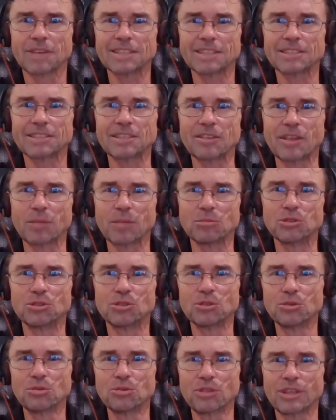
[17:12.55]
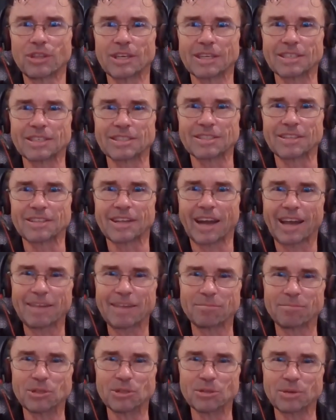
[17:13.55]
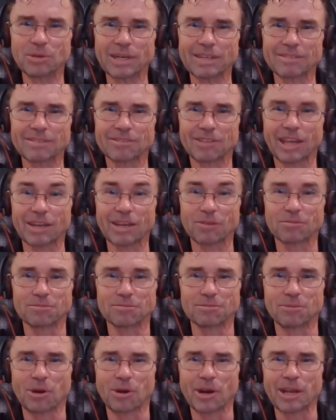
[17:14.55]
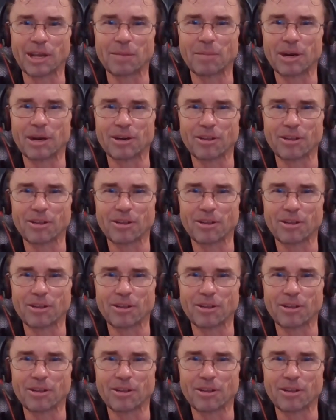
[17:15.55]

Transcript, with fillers: I see them do things that I'm doing, like running mm.